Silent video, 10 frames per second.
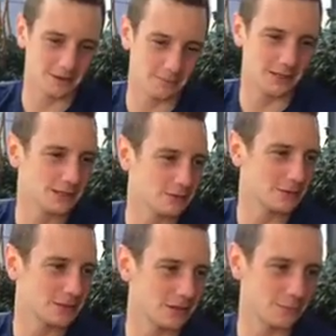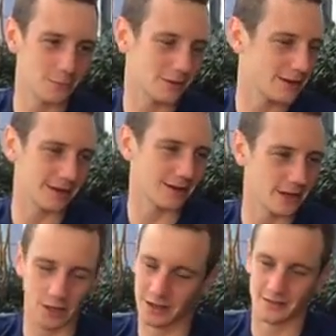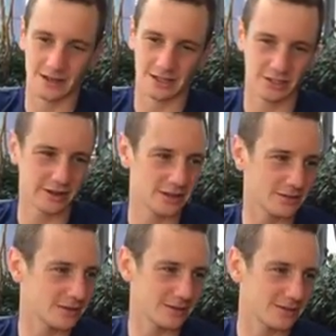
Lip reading: and pieces of them and stuff, but yeah, I don't think I've actually trained with them.